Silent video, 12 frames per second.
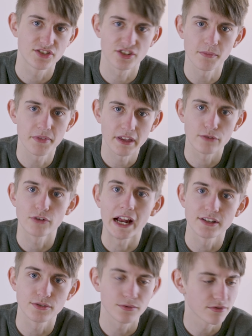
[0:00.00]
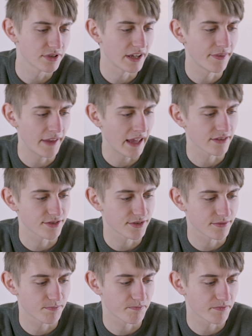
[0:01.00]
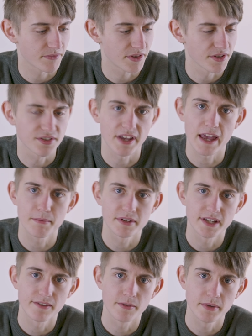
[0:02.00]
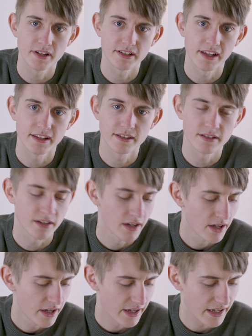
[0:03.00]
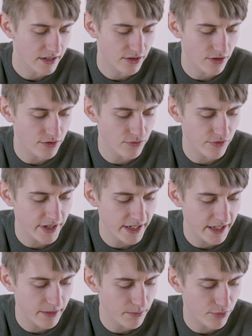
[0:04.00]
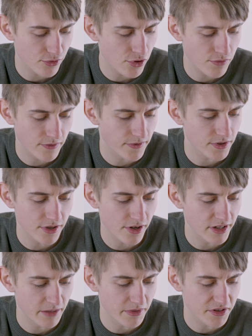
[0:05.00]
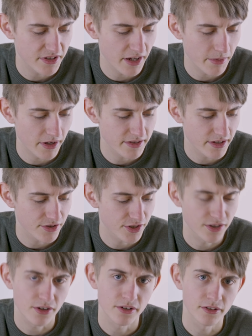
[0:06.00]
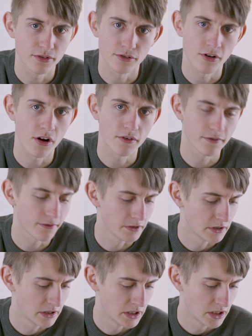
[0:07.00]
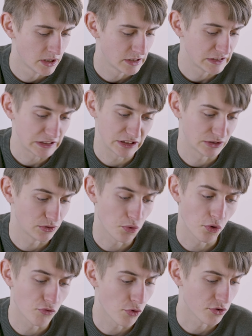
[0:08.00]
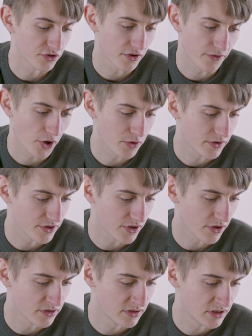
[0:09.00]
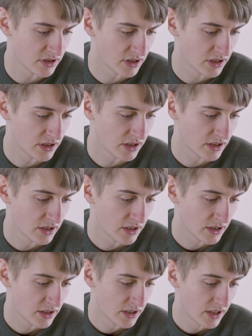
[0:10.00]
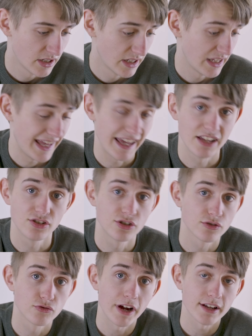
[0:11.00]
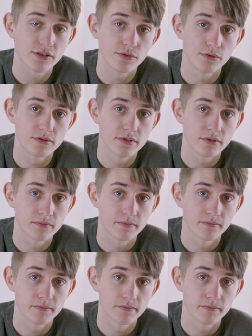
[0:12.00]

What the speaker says: something rattles, and that's the same as everybody's lens. It doesn't really improve if you turn image stabilization on or off, or autofocus on. It just rattles.